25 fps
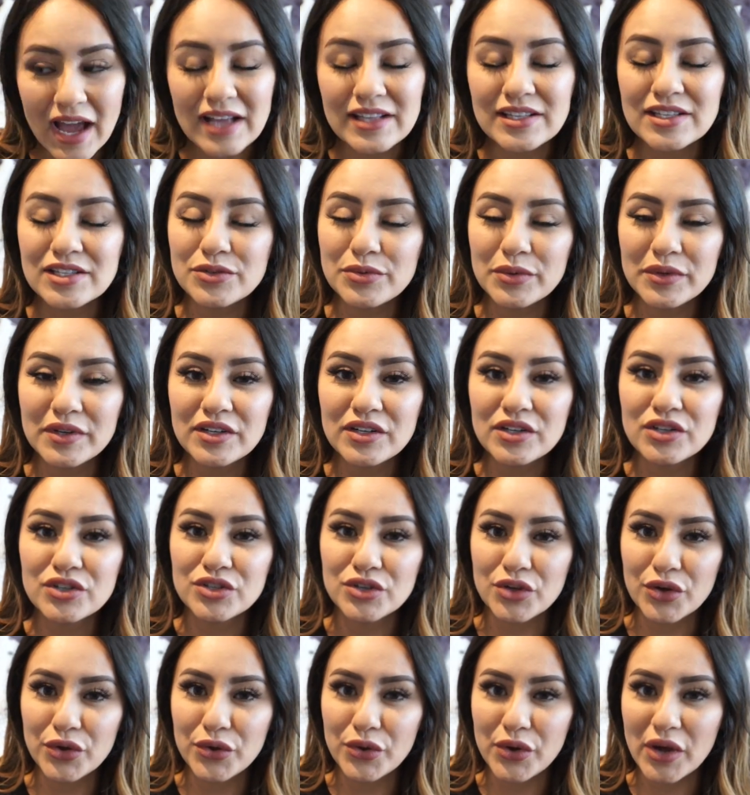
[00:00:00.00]
I just wanted to
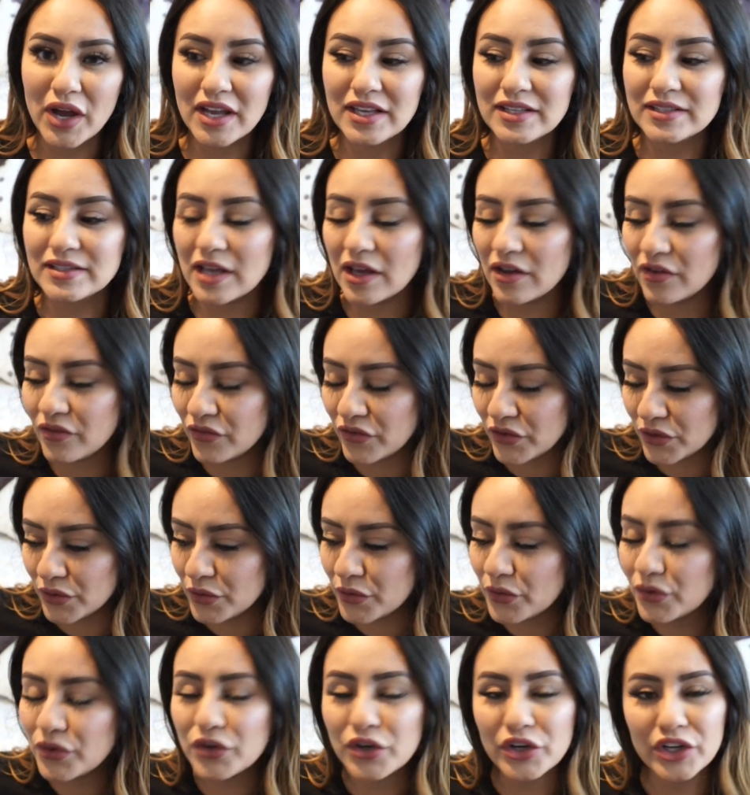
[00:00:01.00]
show you guys a few
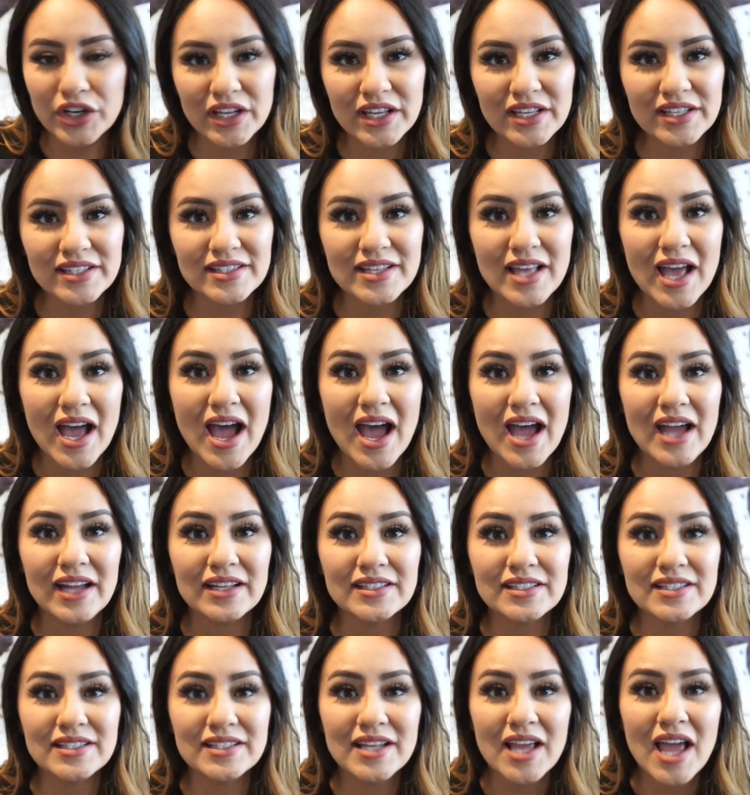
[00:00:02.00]
goodies
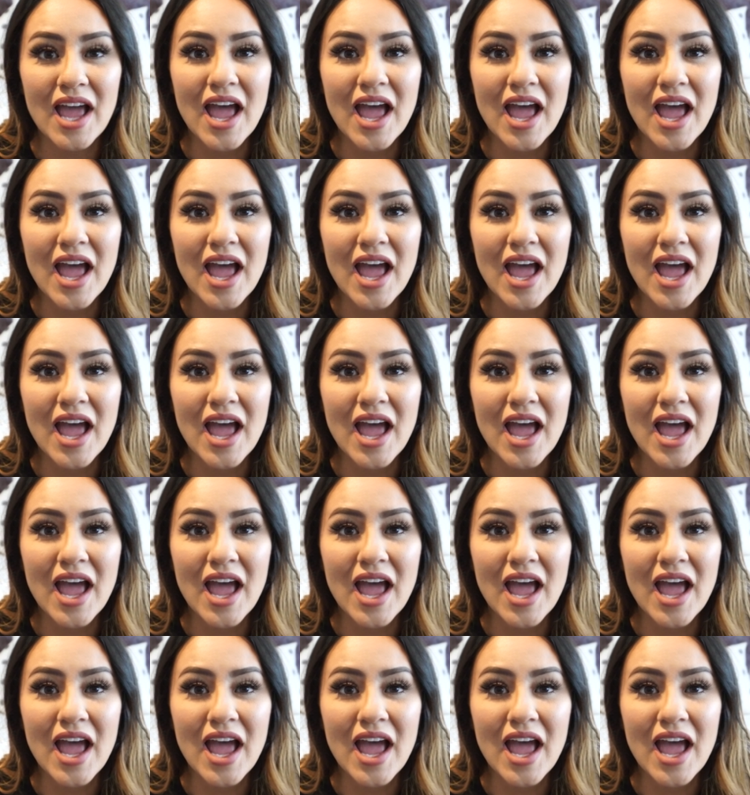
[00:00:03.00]
that